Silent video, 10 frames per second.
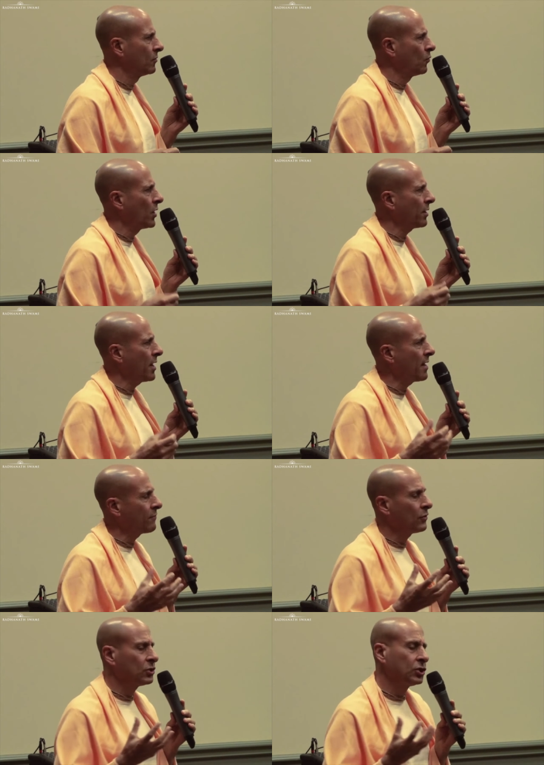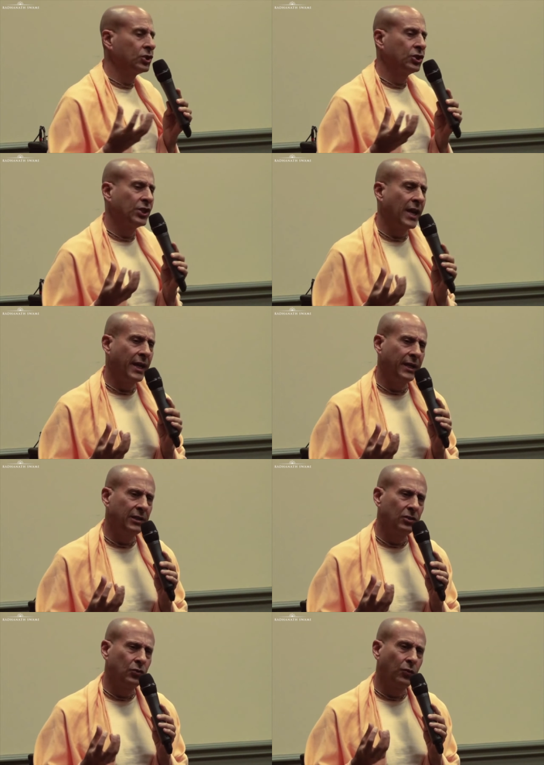Whatever
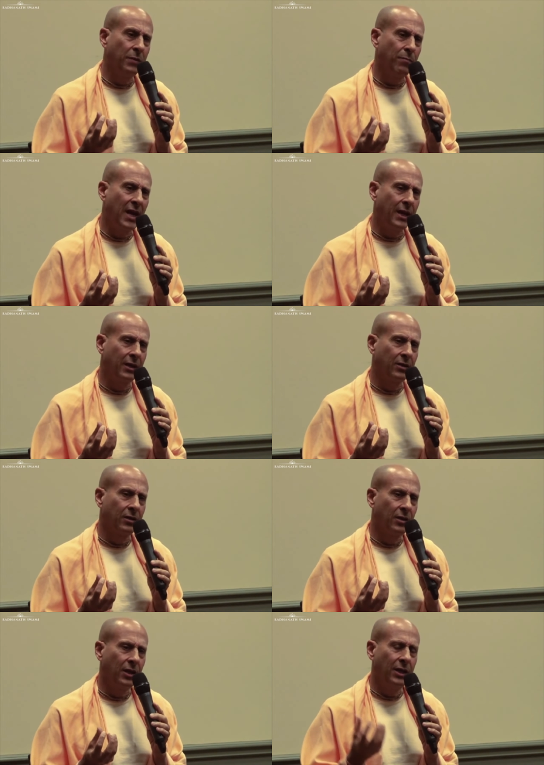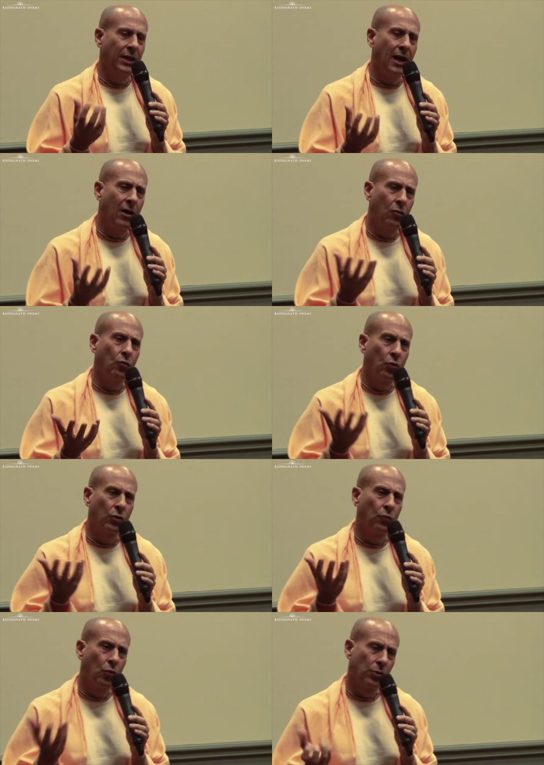change we make in the
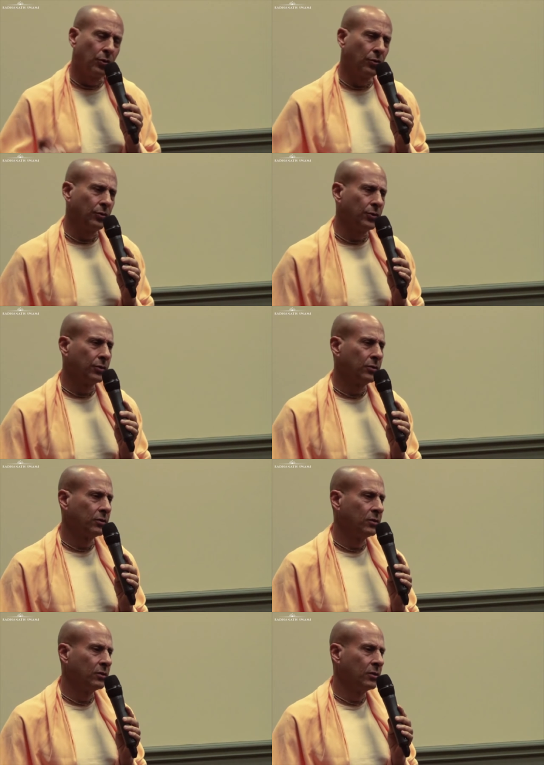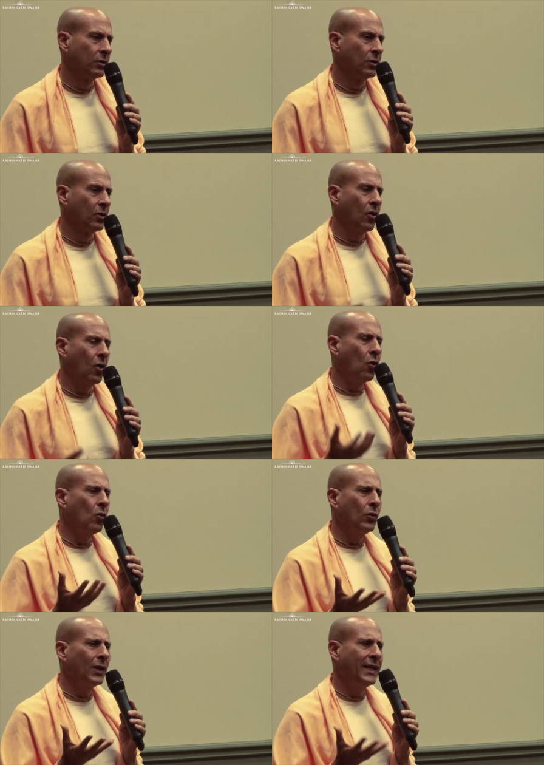outward world
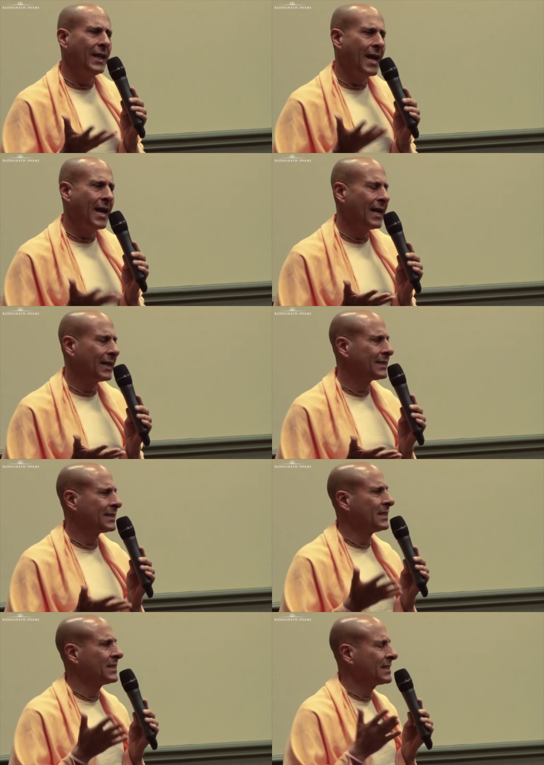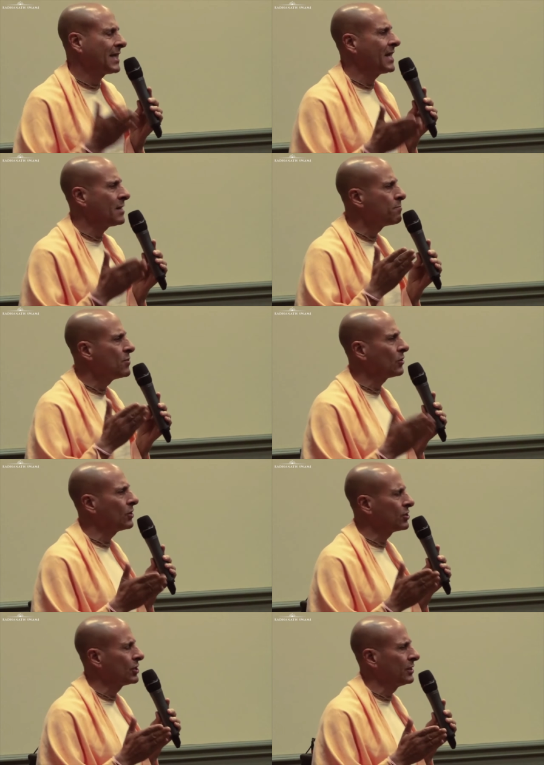only has
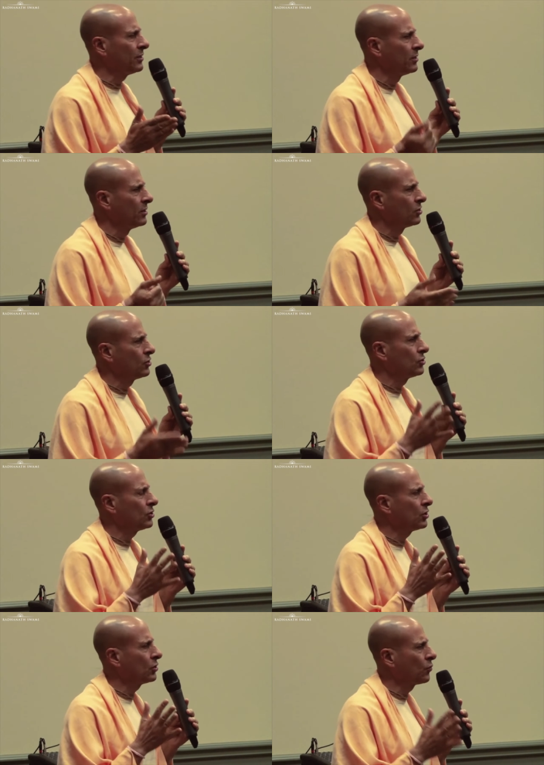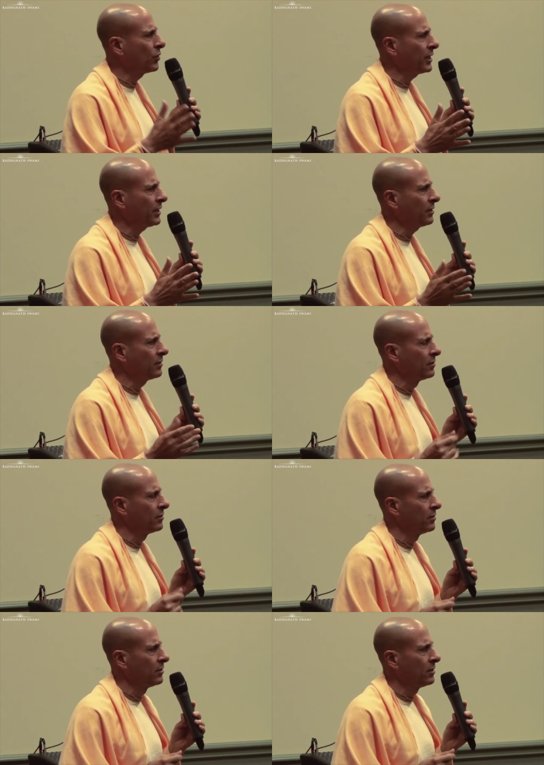sustainability to the degree
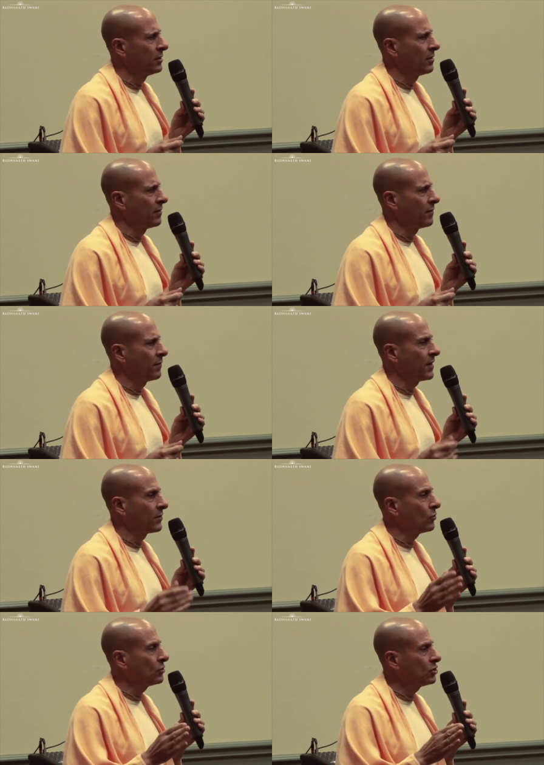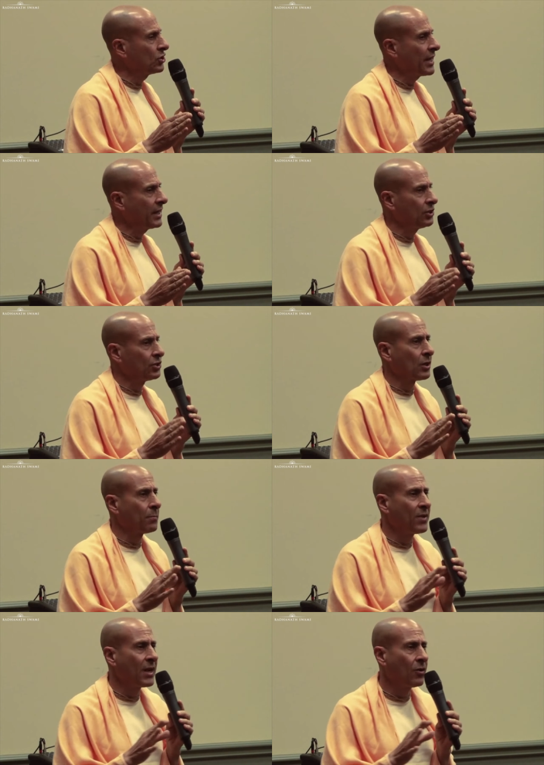that those changes are
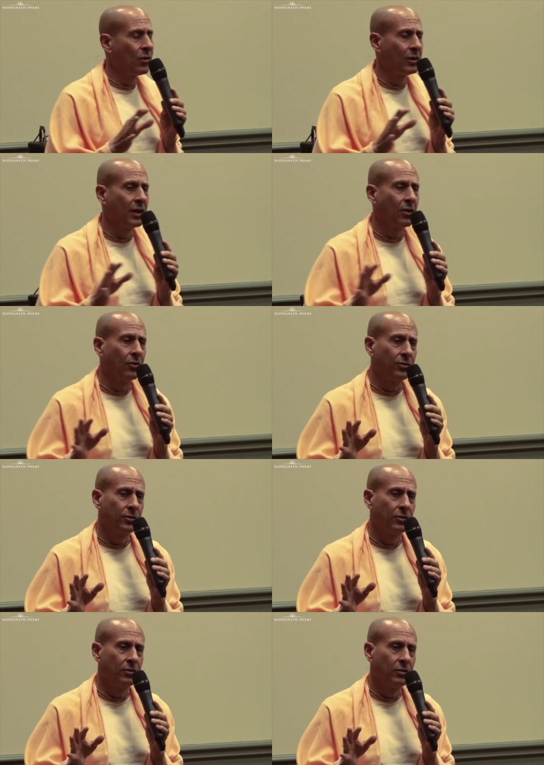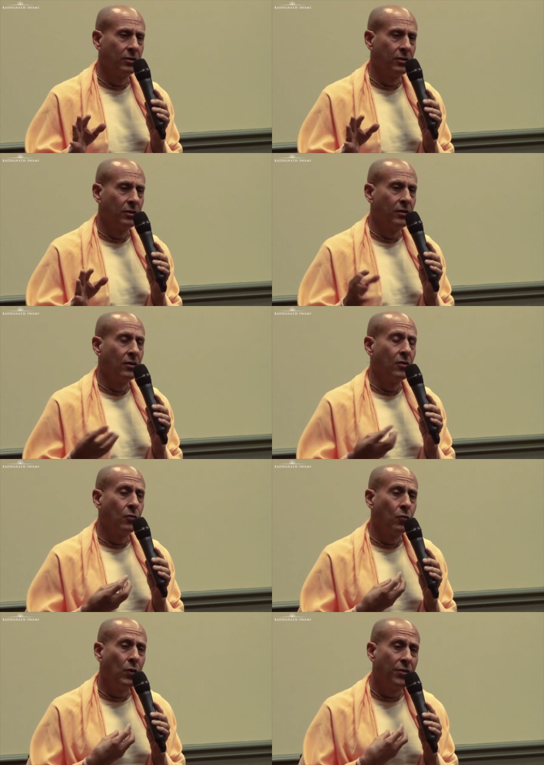paralleled
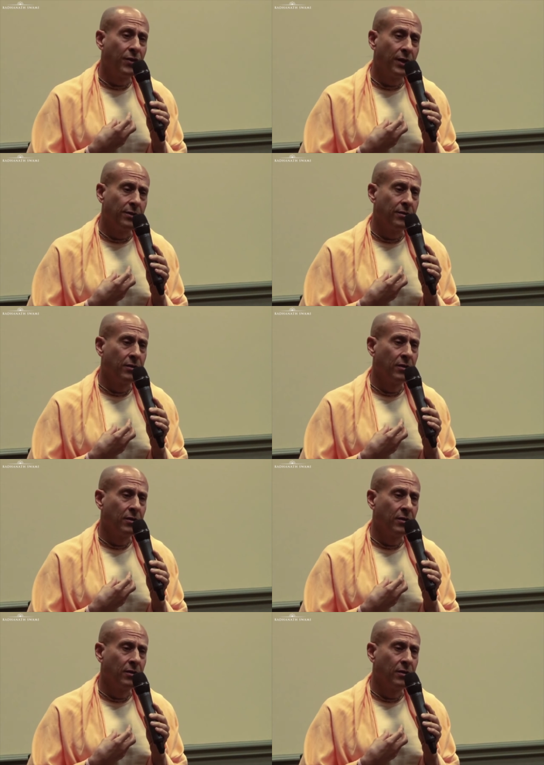within